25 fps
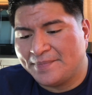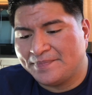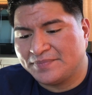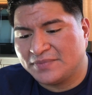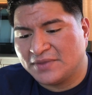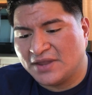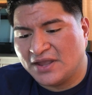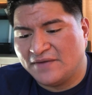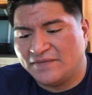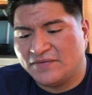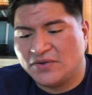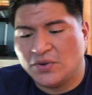
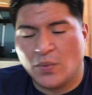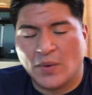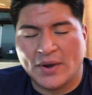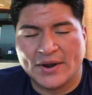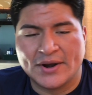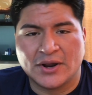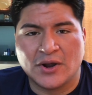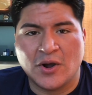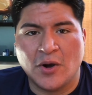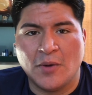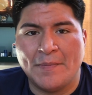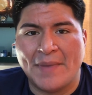If you want
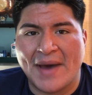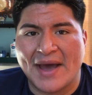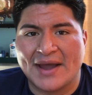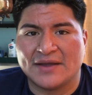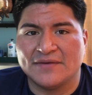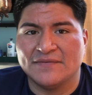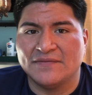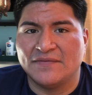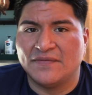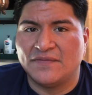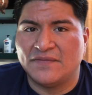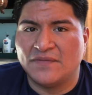to go back
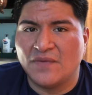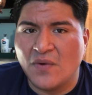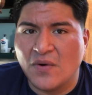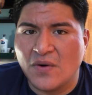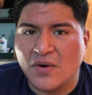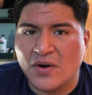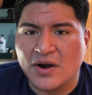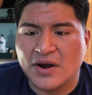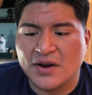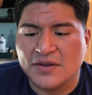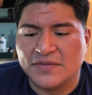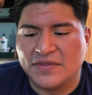and
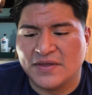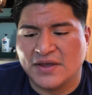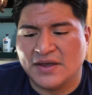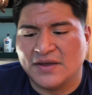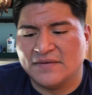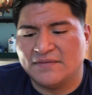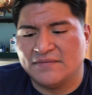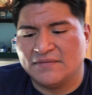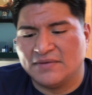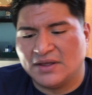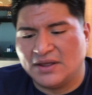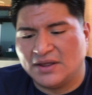forth,
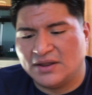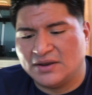and